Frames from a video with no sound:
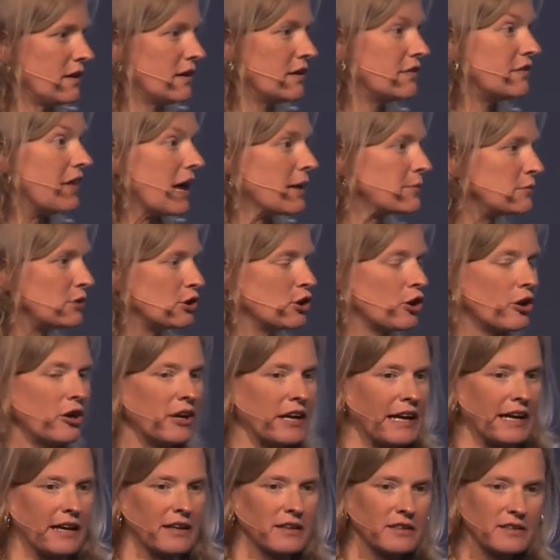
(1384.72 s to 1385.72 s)
them
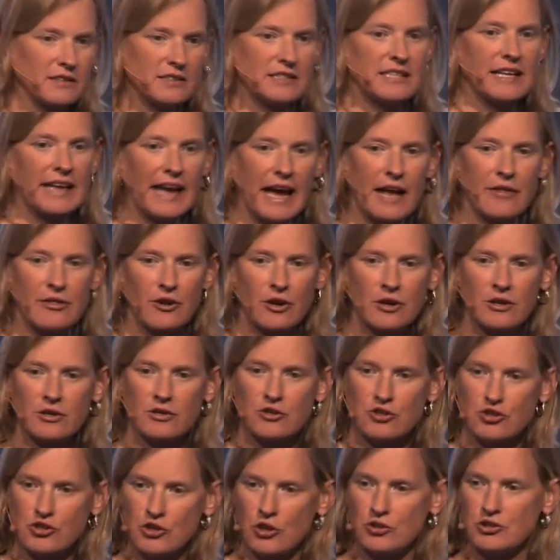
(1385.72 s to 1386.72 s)
learning together
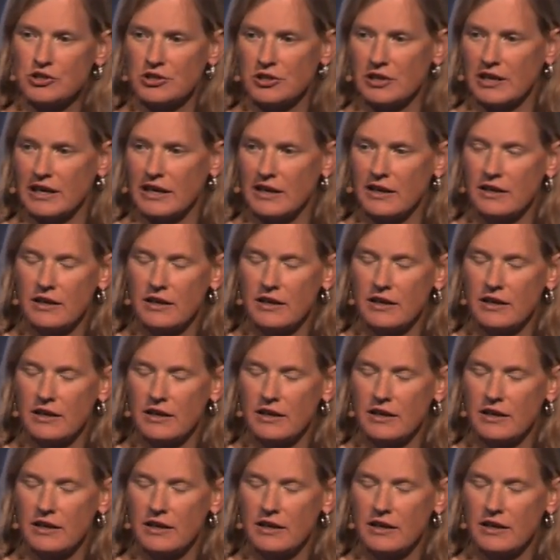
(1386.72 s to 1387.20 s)
socially.